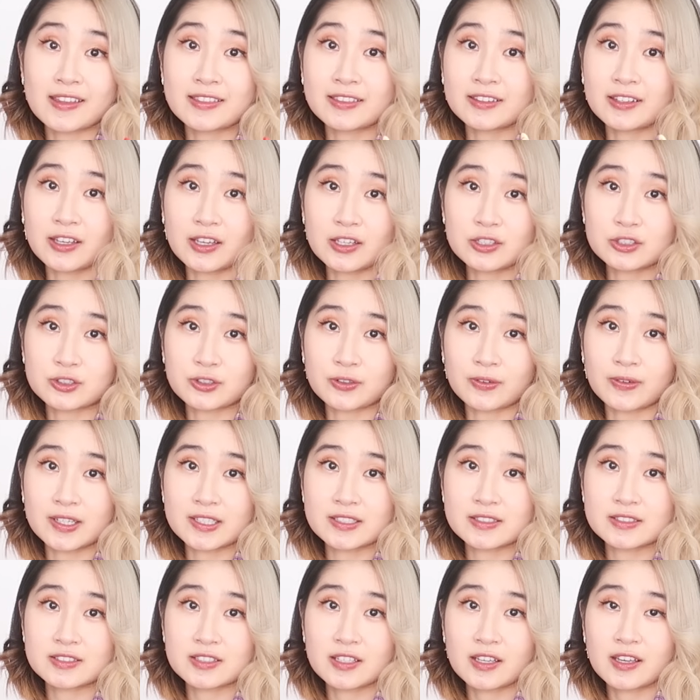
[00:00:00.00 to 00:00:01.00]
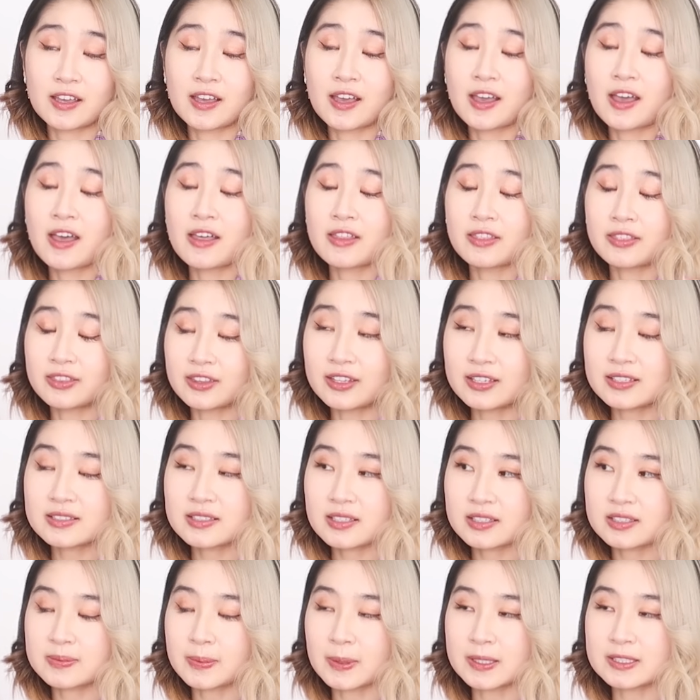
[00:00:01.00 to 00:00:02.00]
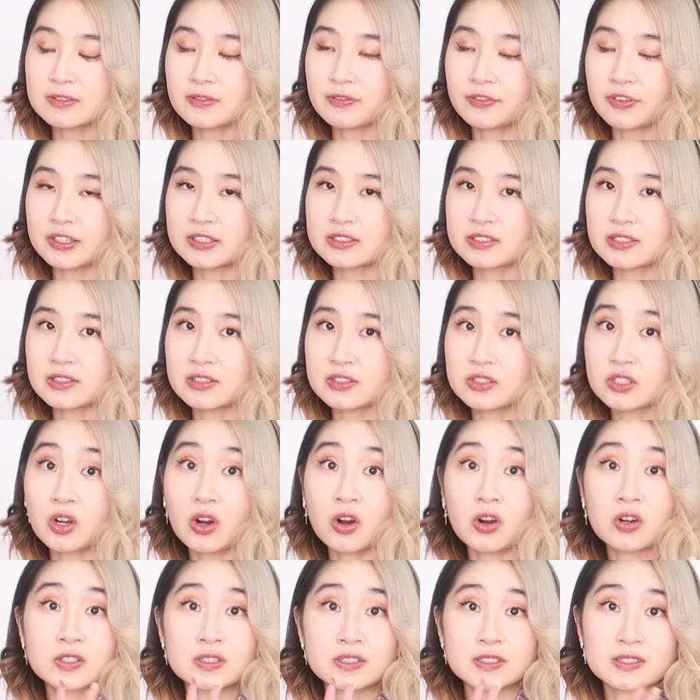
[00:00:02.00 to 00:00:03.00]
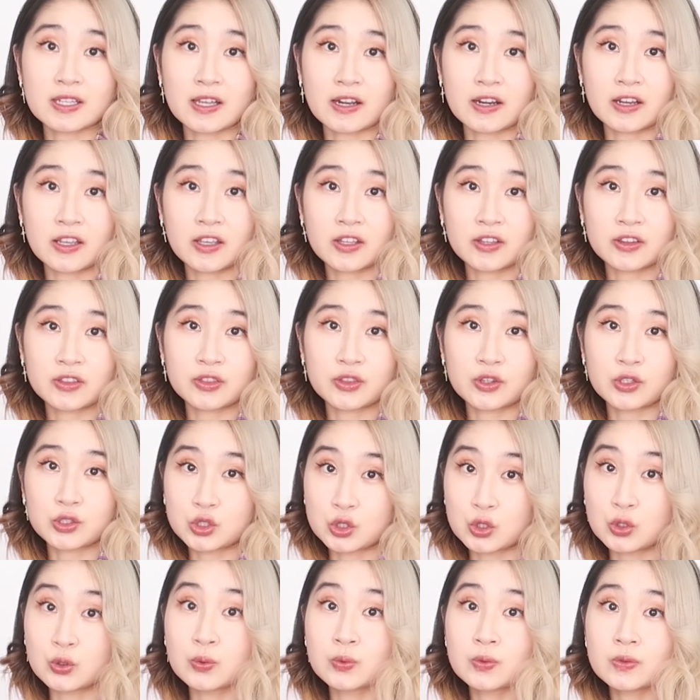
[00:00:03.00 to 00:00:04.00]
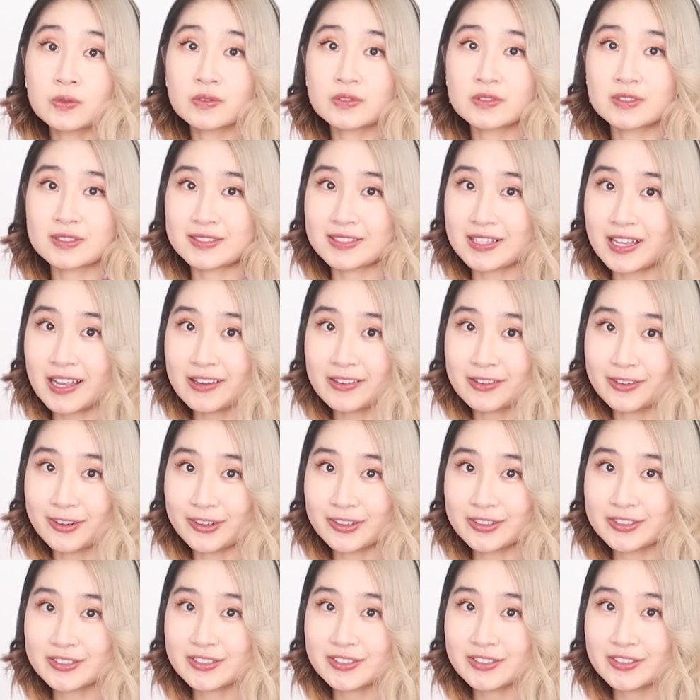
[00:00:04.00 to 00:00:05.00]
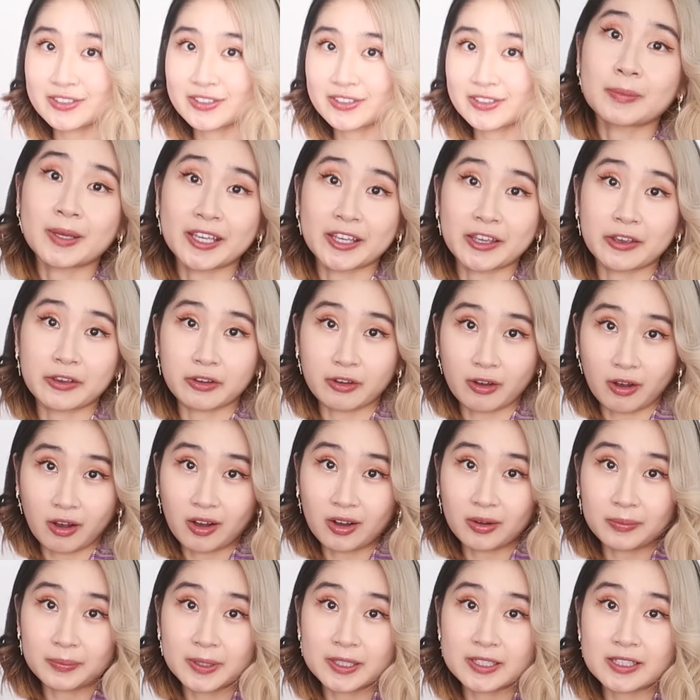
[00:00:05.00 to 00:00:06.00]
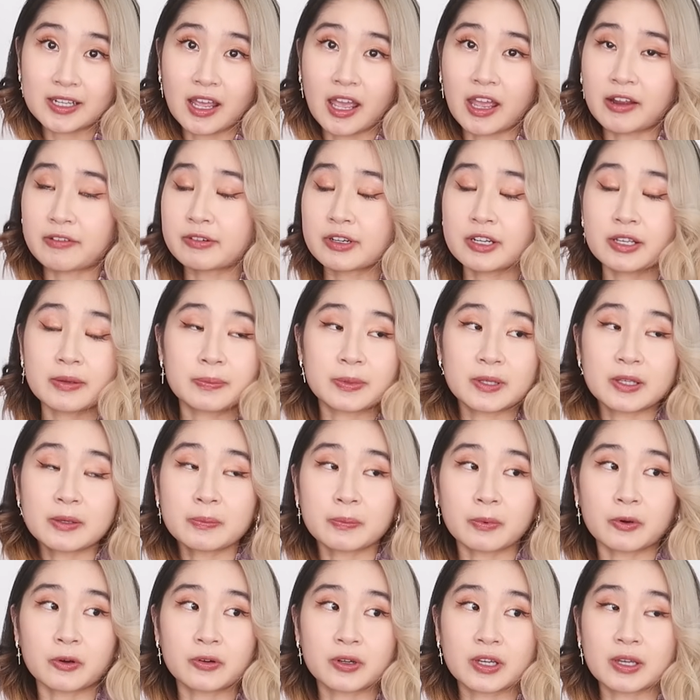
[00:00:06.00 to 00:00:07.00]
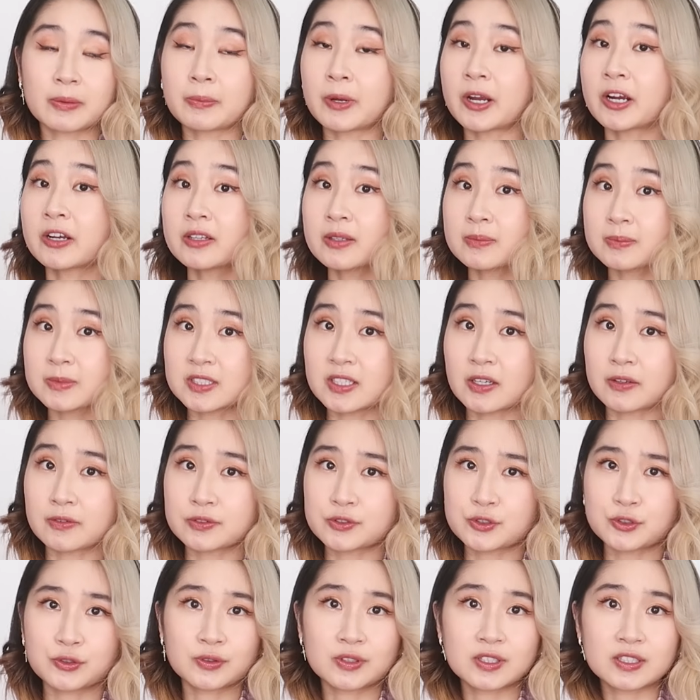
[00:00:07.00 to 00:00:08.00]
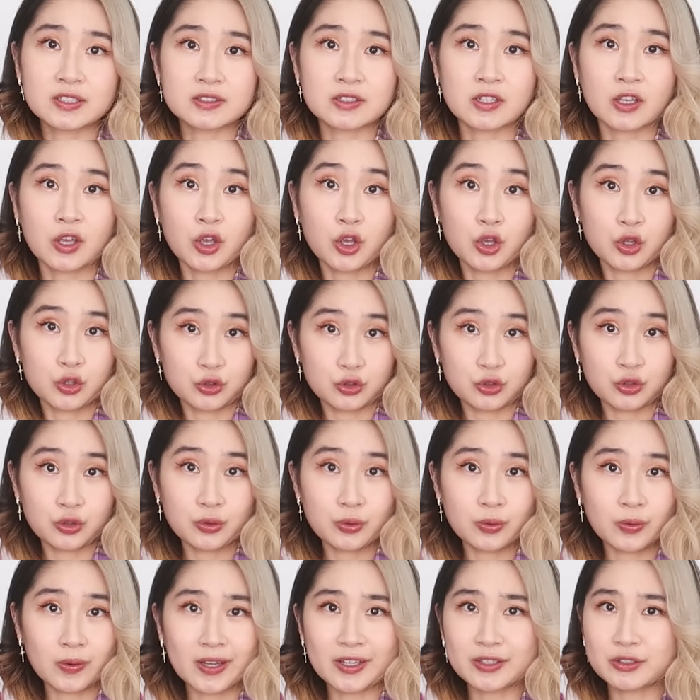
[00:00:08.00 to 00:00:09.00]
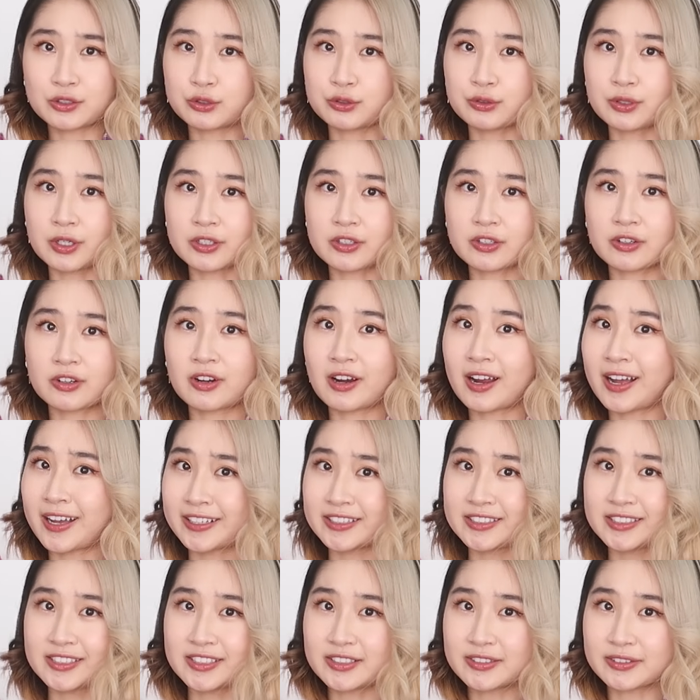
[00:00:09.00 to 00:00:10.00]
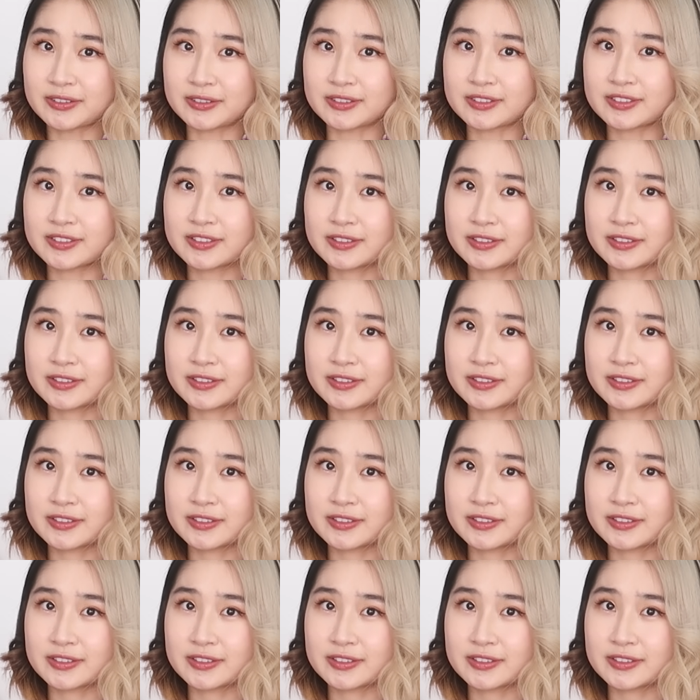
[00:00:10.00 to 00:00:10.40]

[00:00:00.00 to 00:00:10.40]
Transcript: And the issue is, these expensive faces are setting the new standards, making common everyday people compare themselves to these new and stricter ideals.